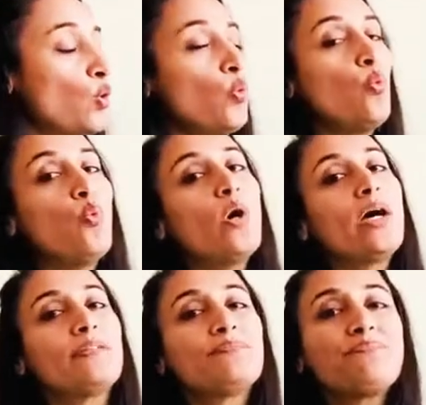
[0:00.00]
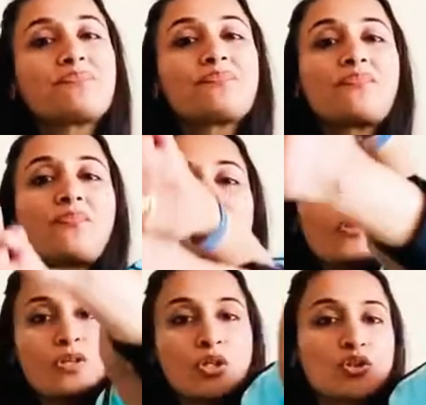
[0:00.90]
1,
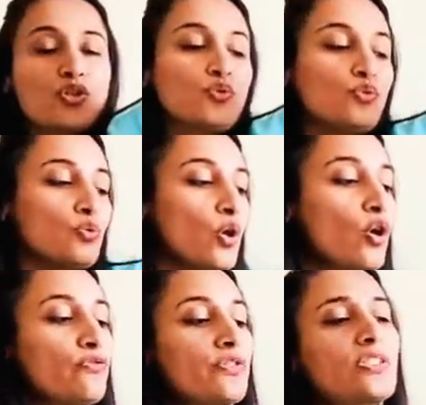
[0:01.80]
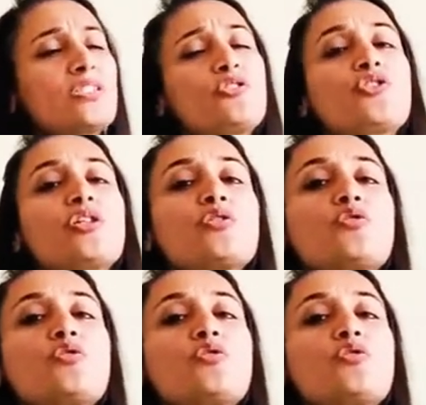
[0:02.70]
2. All of this is just